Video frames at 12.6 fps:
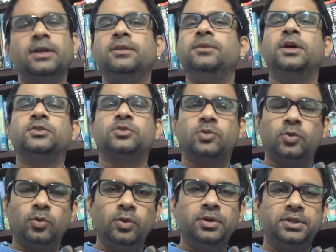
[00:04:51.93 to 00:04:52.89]
The
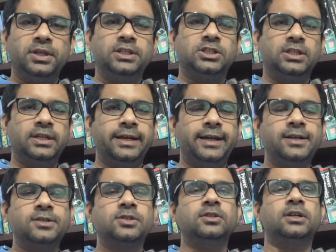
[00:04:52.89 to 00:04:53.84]
school teaching
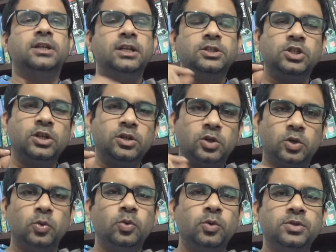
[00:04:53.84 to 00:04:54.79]
aids, the teaching
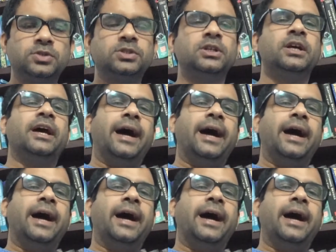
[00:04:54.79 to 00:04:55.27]
tools,